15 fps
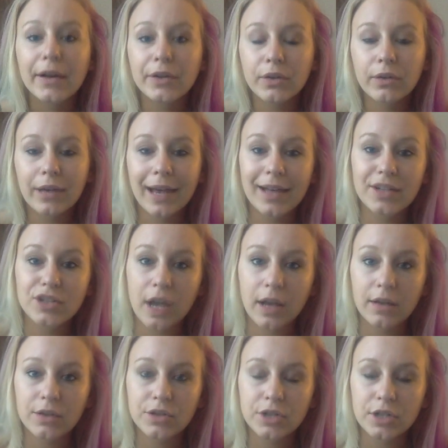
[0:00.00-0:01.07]
you get
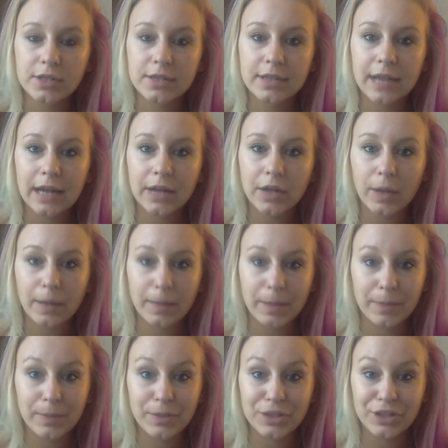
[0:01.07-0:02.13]
challengers and how do you add
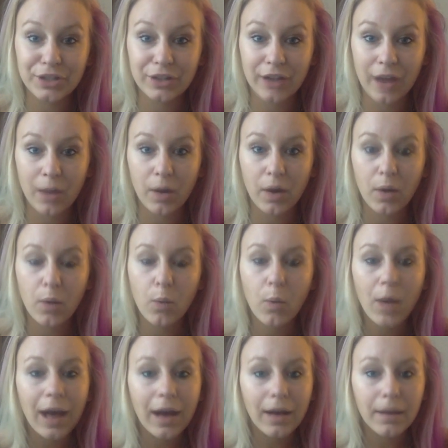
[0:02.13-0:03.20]
people to your network?
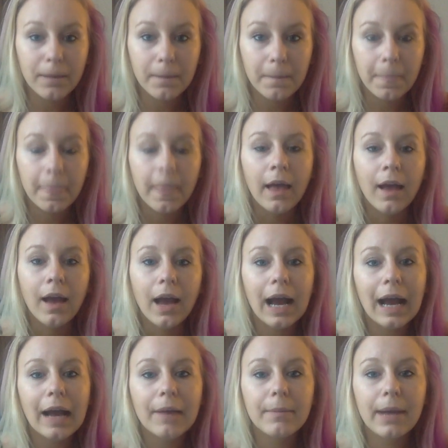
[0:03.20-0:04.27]
Well,
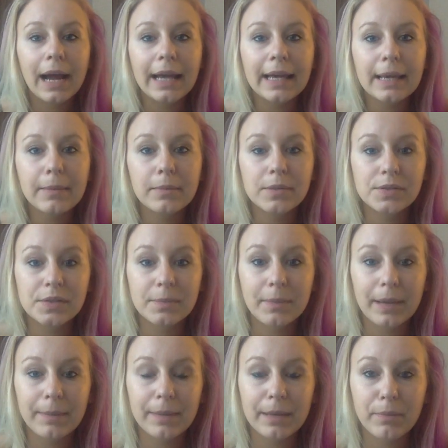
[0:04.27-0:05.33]
I get most of
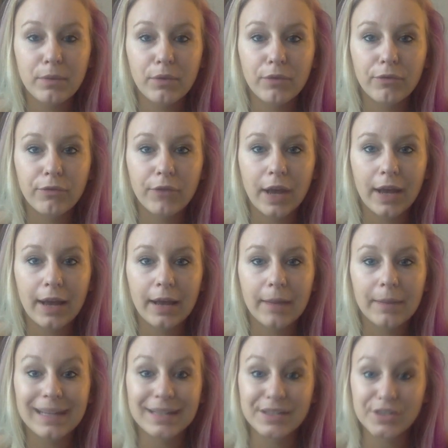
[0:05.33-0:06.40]
my people from
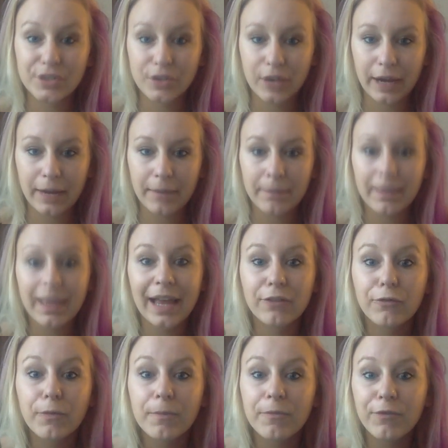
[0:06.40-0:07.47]
Instagram
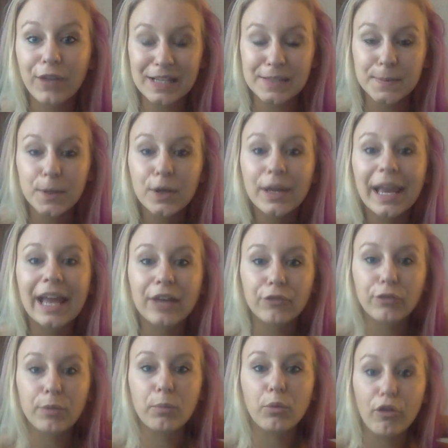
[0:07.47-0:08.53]
and from Facebook and
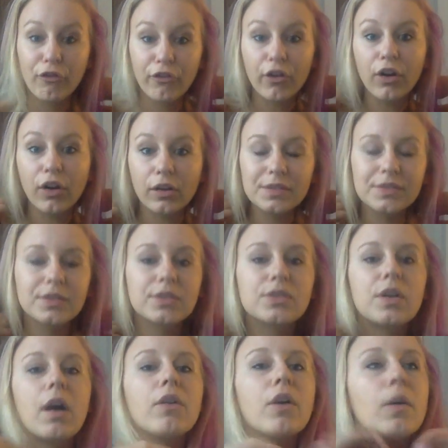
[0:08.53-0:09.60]
from referrals. So
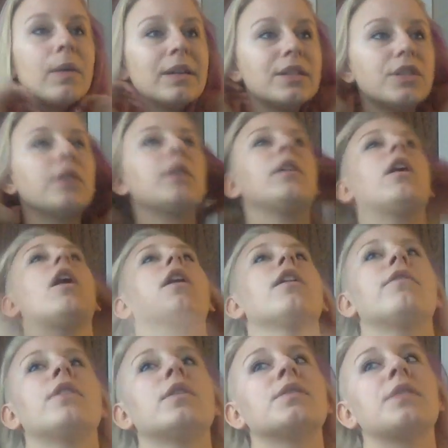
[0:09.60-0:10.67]
I'll go into all
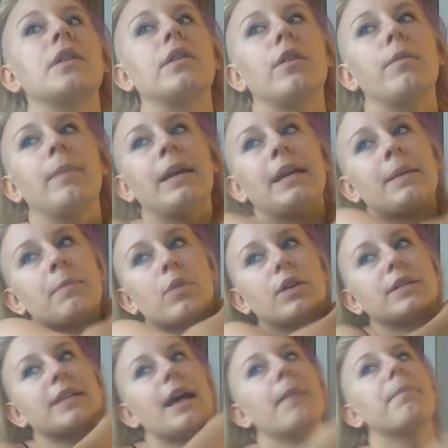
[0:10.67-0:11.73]
of those a little bit in
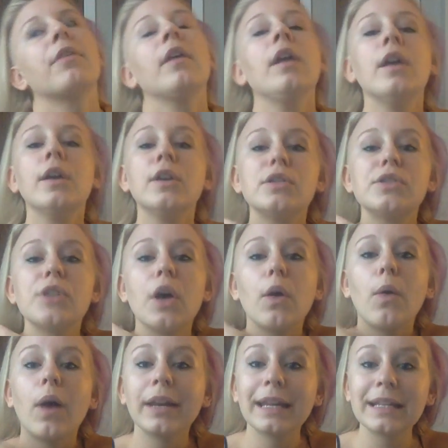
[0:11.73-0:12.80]
more depth. So
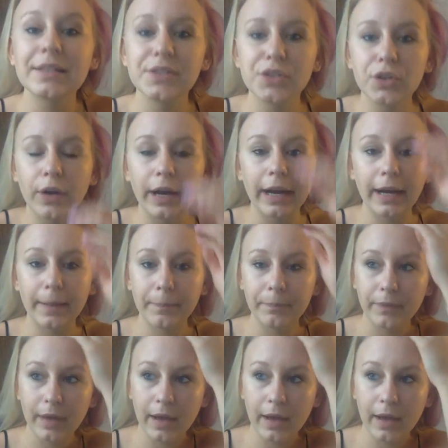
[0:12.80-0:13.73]
on Instagram,